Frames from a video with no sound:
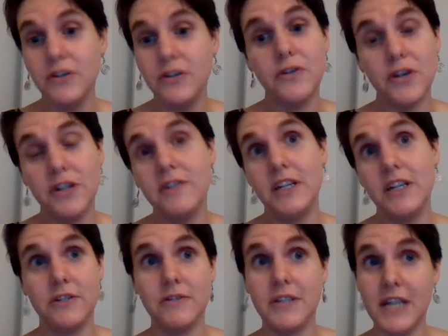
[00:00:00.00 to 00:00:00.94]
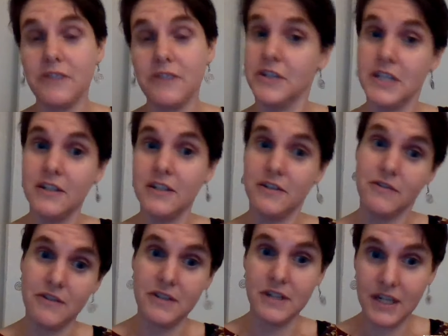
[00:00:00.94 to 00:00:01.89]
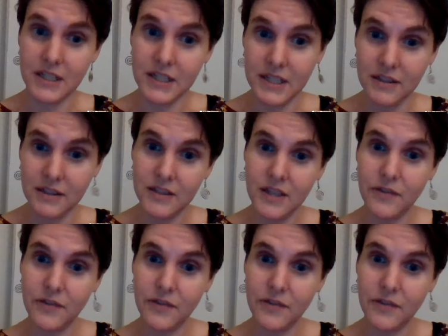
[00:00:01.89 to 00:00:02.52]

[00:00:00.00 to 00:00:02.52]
you couldn't issue a tax receipt in 2019.